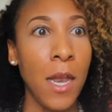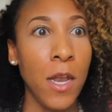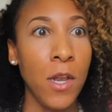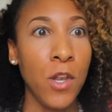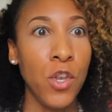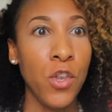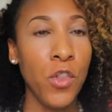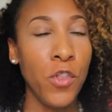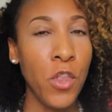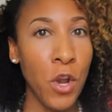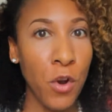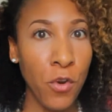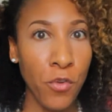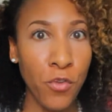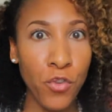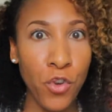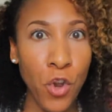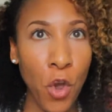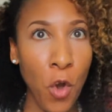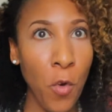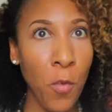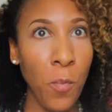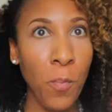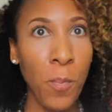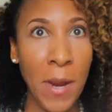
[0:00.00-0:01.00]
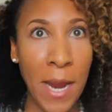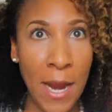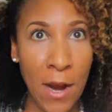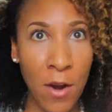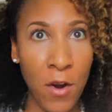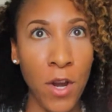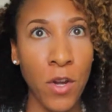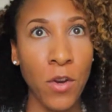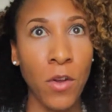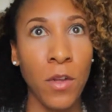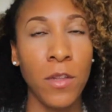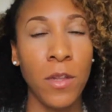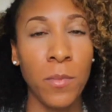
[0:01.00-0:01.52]
There's no
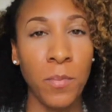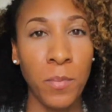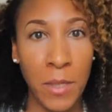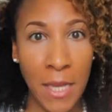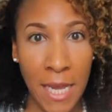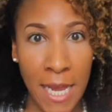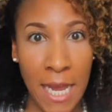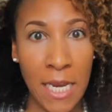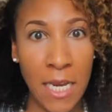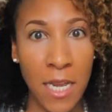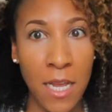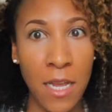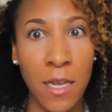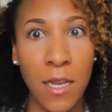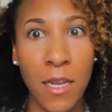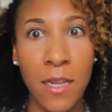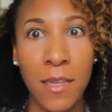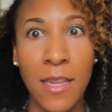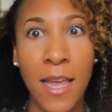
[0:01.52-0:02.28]
parent on the planet